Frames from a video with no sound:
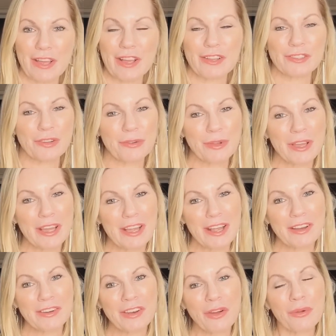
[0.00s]
So
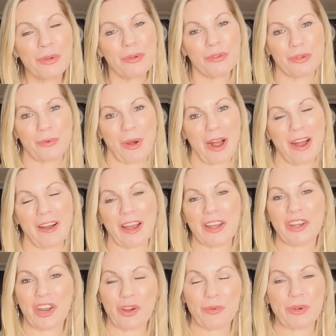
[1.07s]
know who you are and
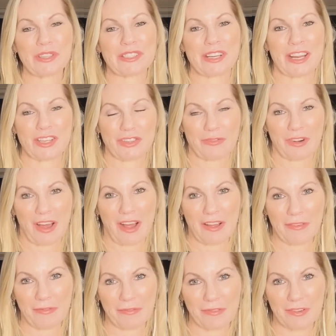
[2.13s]
know what stage of life